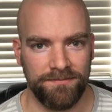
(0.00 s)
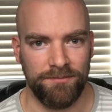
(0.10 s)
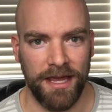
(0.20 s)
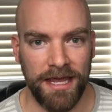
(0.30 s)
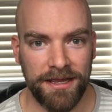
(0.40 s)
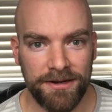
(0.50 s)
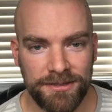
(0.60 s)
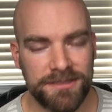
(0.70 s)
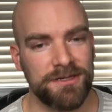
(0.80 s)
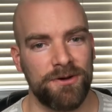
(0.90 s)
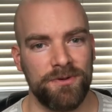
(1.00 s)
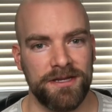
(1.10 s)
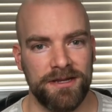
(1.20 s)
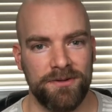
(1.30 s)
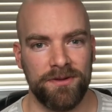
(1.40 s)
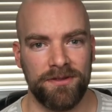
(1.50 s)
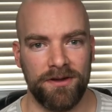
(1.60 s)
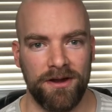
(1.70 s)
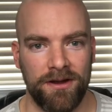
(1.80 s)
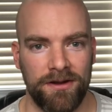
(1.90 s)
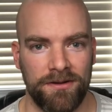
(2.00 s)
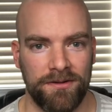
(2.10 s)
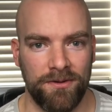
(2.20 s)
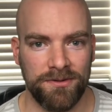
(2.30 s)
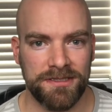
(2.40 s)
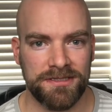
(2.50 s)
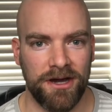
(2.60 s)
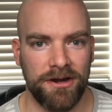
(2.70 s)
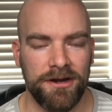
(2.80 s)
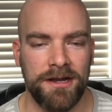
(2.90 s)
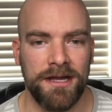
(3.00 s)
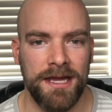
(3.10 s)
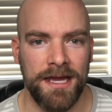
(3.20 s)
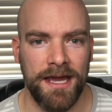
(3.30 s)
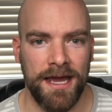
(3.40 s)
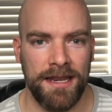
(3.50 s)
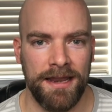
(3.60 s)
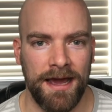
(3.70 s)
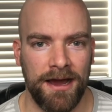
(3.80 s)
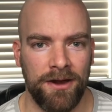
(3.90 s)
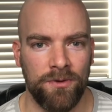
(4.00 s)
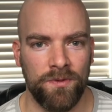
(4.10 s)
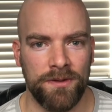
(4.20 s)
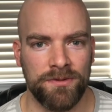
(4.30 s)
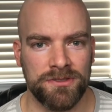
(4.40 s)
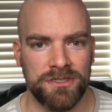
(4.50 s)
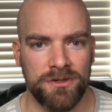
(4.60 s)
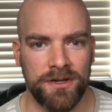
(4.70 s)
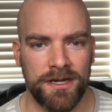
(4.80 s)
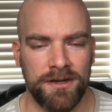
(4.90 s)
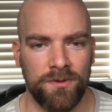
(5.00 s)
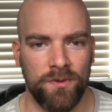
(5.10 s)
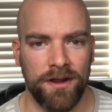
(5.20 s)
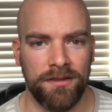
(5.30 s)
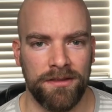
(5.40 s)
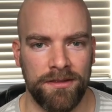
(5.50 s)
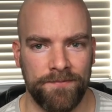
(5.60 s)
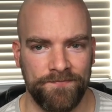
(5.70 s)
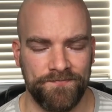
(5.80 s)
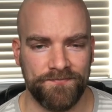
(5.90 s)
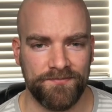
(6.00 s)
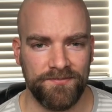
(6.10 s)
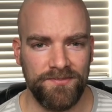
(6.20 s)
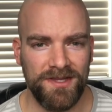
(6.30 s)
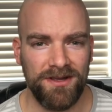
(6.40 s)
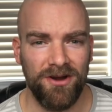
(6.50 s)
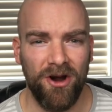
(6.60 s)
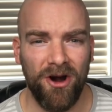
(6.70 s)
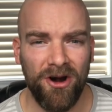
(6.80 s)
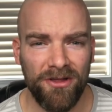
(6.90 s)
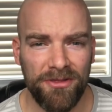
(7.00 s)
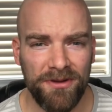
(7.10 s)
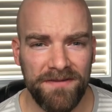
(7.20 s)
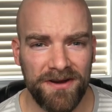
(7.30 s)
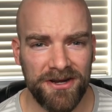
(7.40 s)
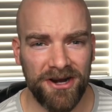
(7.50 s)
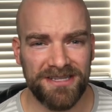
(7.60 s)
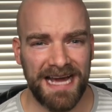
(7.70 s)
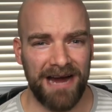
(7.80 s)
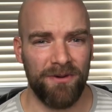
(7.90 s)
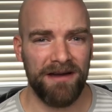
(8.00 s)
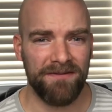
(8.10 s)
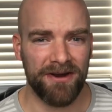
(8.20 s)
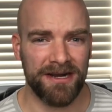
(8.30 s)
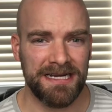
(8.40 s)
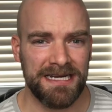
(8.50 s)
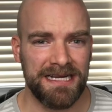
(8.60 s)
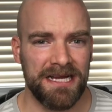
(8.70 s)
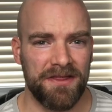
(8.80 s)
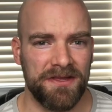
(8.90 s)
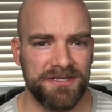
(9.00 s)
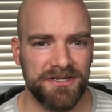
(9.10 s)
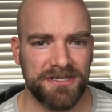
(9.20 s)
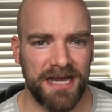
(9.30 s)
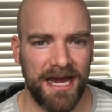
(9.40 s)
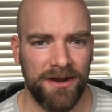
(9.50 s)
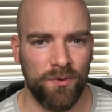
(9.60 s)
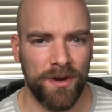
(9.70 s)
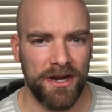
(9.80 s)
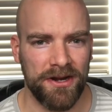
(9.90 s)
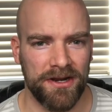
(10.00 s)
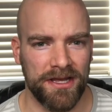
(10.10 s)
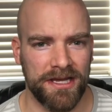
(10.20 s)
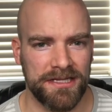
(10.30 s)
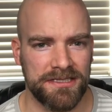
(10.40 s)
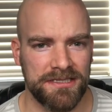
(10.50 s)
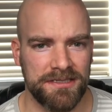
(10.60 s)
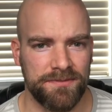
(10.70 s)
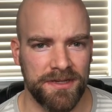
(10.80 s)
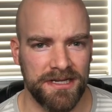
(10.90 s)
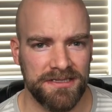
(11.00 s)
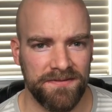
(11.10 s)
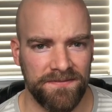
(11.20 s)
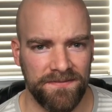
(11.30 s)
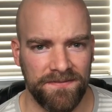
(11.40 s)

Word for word: eight years, so we did it with our oldest daughter, and now we will do it with all three of our daughters. However, this year's kind of weird. Like, it's because of